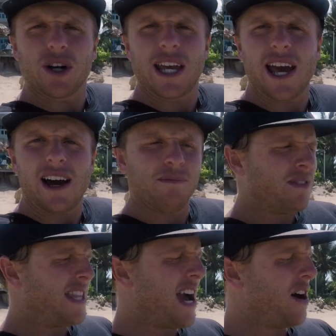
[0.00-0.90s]
out.
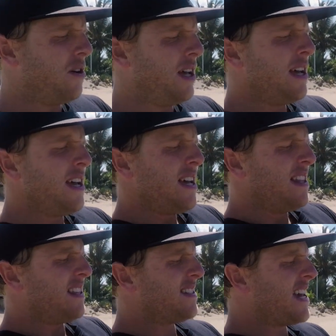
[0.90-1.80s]
Now,
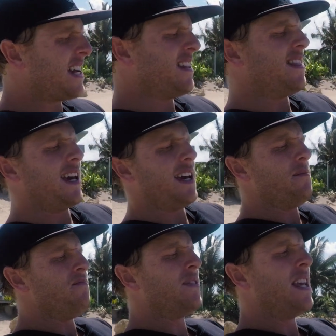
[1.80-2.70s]
the second thing
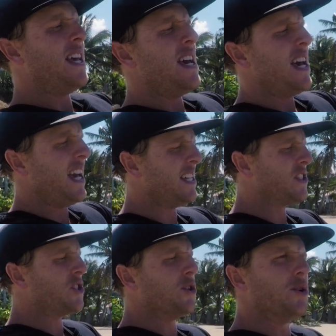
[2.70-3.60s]
is
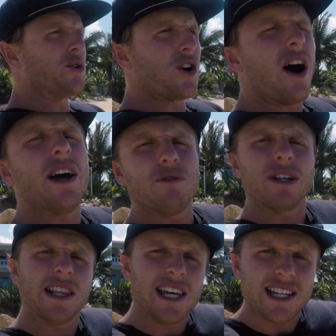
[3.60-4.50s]
to try and
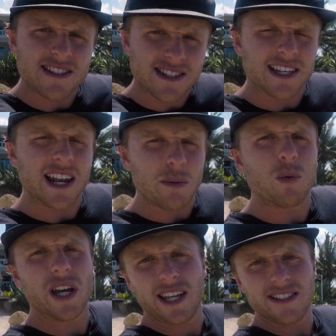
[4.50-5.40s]
release, to get
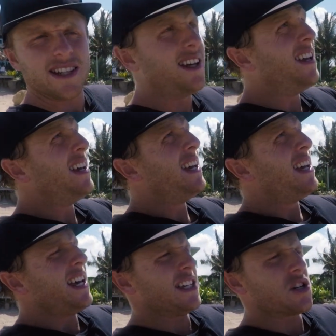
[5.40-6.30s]
upwind,
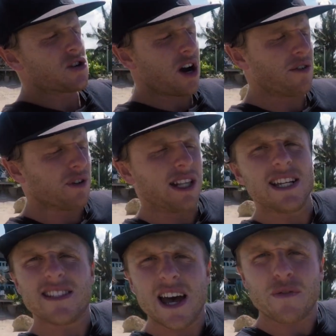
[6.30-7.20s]
is to try and
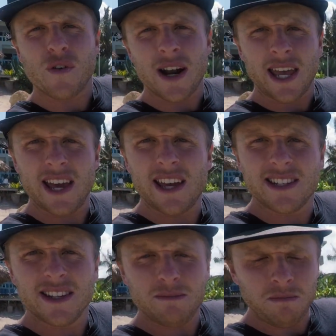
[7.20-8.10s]
release that front hand.
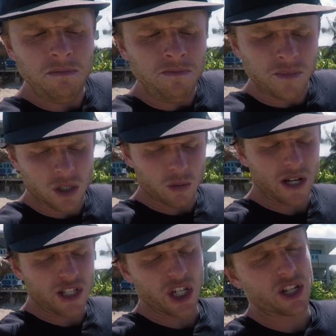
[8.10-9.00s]
Because
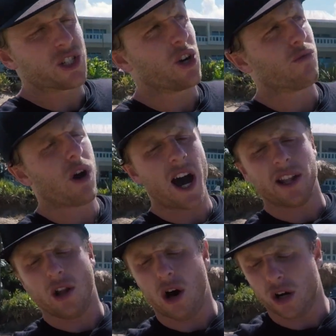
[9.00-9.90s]
once you can sort of ride
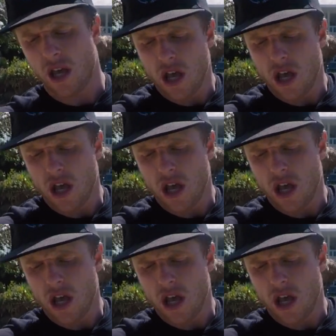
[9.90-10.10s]
along,